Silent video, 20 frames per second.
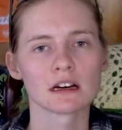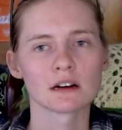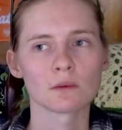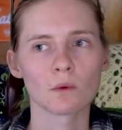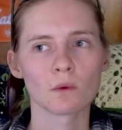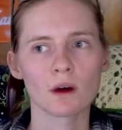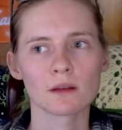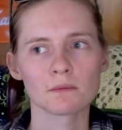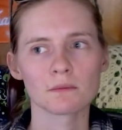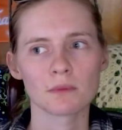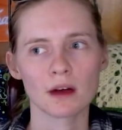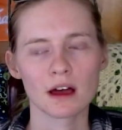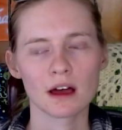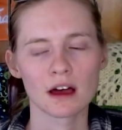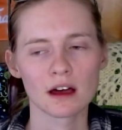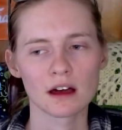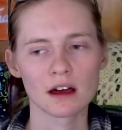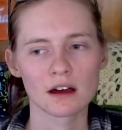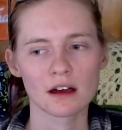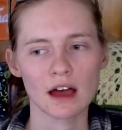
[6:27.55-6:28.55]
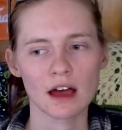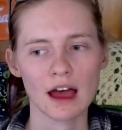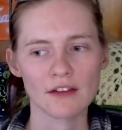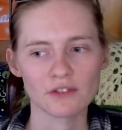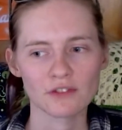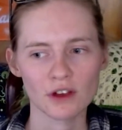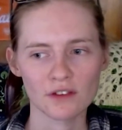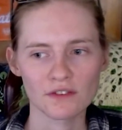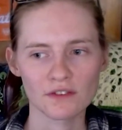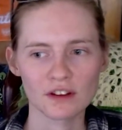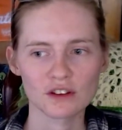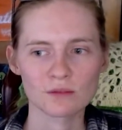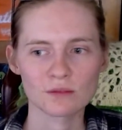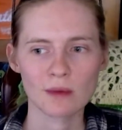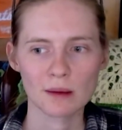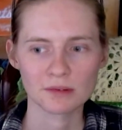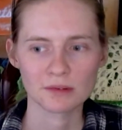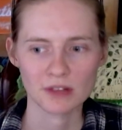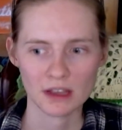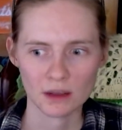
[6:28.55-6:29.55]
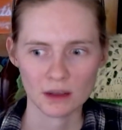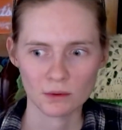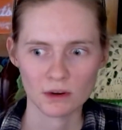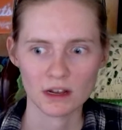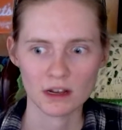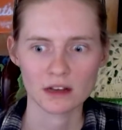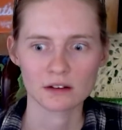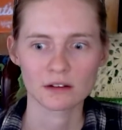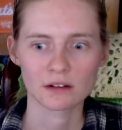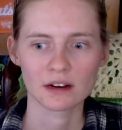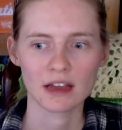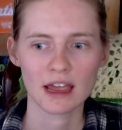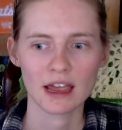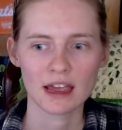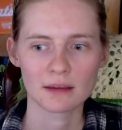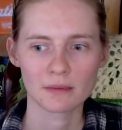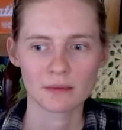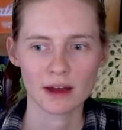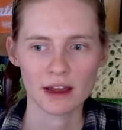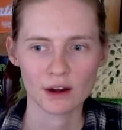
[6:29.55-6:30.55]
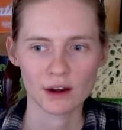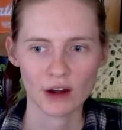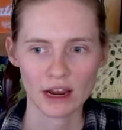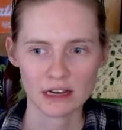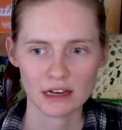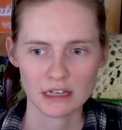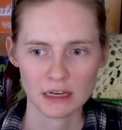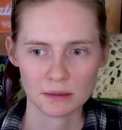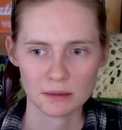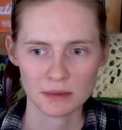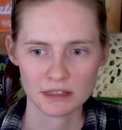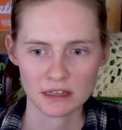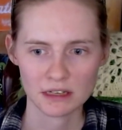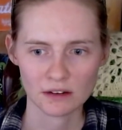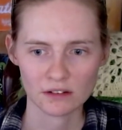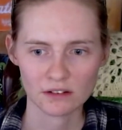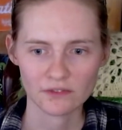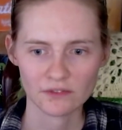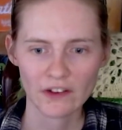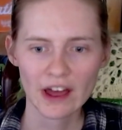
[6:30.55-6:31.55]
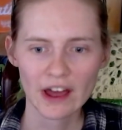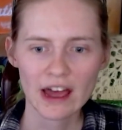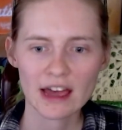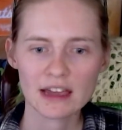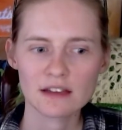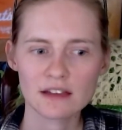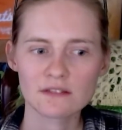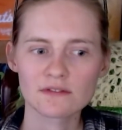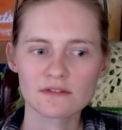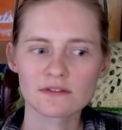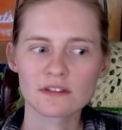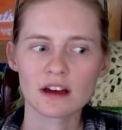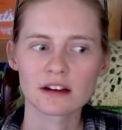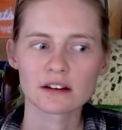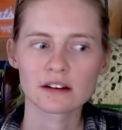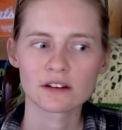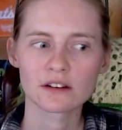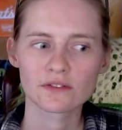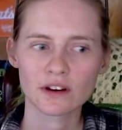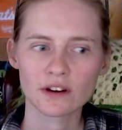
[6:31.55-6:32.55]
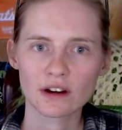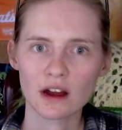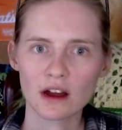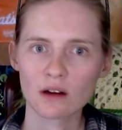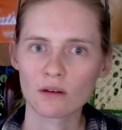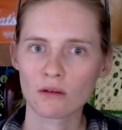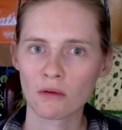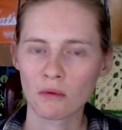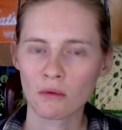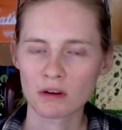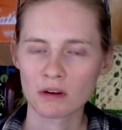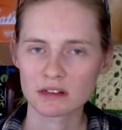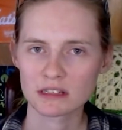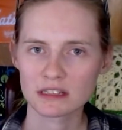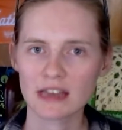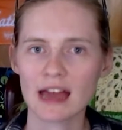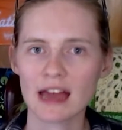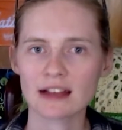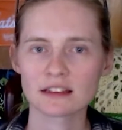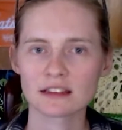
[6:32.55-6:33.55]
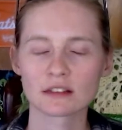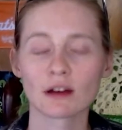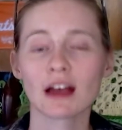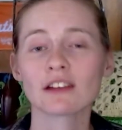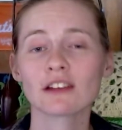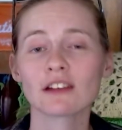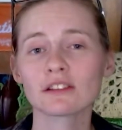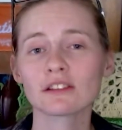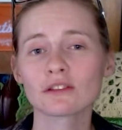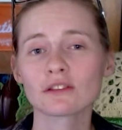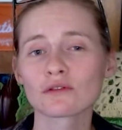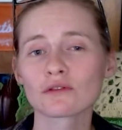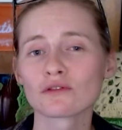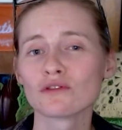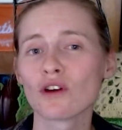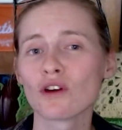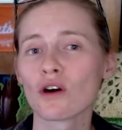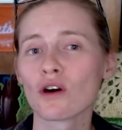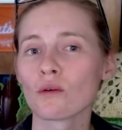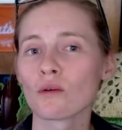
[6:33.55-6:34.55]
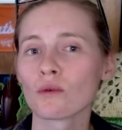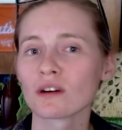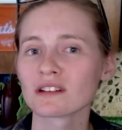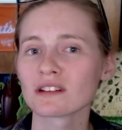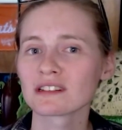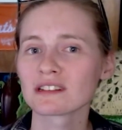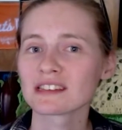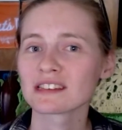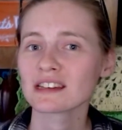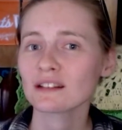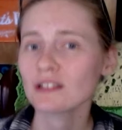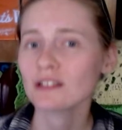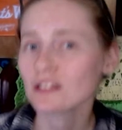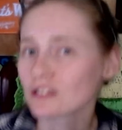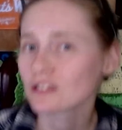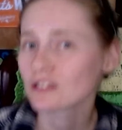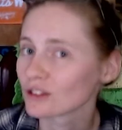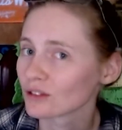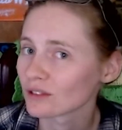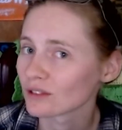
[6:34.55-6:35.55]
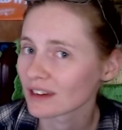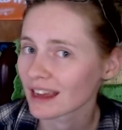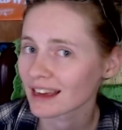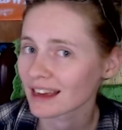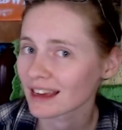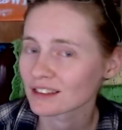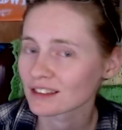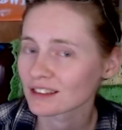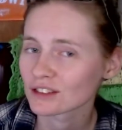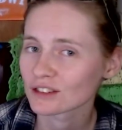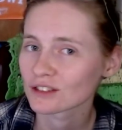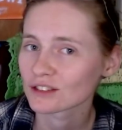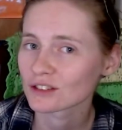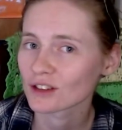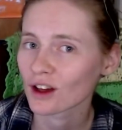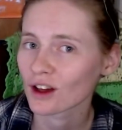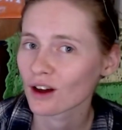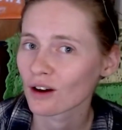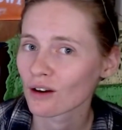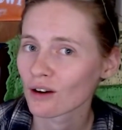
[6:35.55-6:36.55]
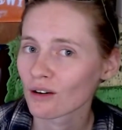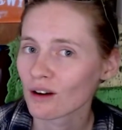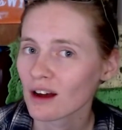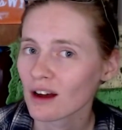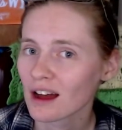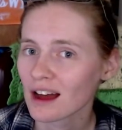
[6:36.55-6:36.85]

one uh, after I finish Mob Psycho 100 and My Hero Academia season five, I need to figure out what's next. So I actually don't know what series to do next. So